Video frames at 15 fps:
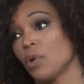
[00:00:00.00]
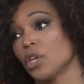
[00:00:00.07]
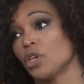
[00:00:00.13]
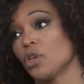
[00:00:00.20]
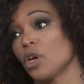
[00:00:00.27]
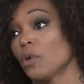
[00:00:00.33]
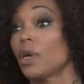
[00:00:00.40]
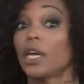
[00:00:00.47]
well,
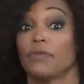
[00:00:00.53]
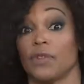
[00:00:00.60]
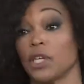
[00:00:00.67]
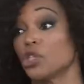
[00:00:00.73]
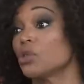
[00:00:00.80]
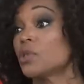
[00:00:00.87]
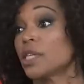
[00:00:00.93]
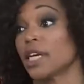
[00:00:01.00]
you know, if they
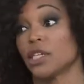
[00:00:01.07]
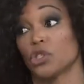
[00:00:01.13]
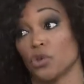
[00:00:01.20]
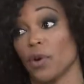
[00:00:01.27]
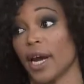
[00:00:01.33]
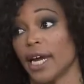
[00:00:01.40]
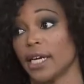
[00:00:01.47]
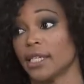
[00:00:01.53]
do say it, it's
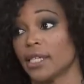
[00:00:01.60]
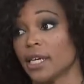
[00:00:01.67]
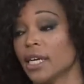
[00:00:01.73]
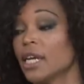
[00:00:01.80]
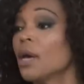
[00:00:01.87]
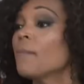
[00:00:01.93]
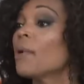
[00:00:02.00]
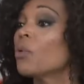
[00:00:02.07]
yes. great.
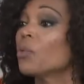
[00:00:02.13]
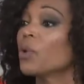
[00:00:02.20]
Yes. But